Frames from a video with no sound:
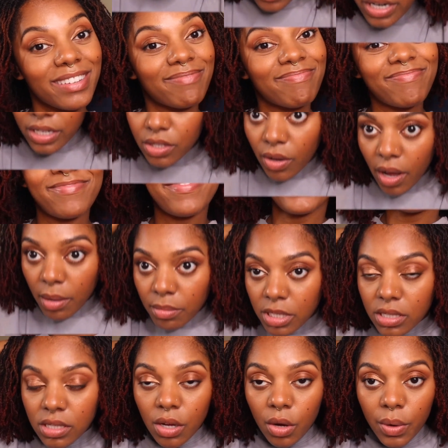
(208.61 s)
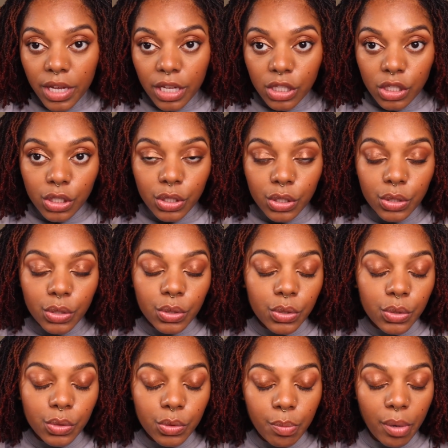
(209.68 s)
All right, so I'm just going
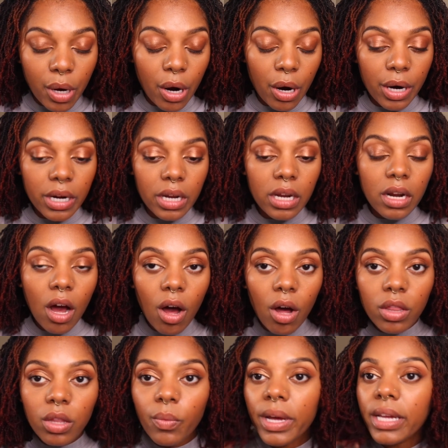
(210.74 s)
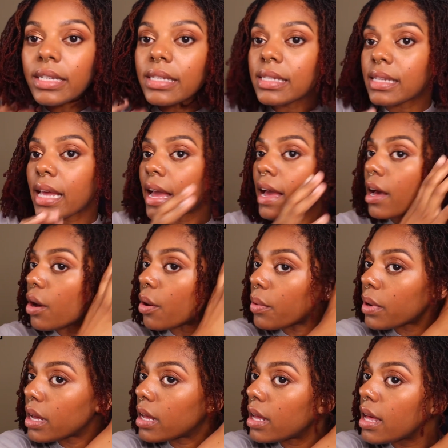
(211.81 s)
to part it all the way
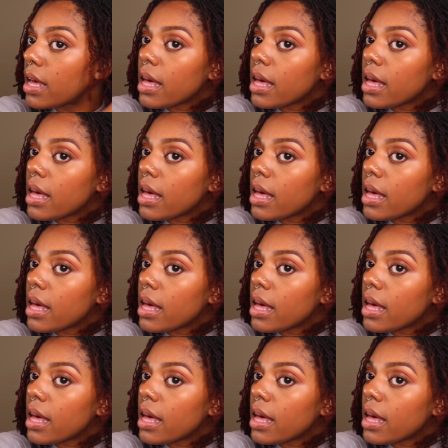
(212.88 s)
down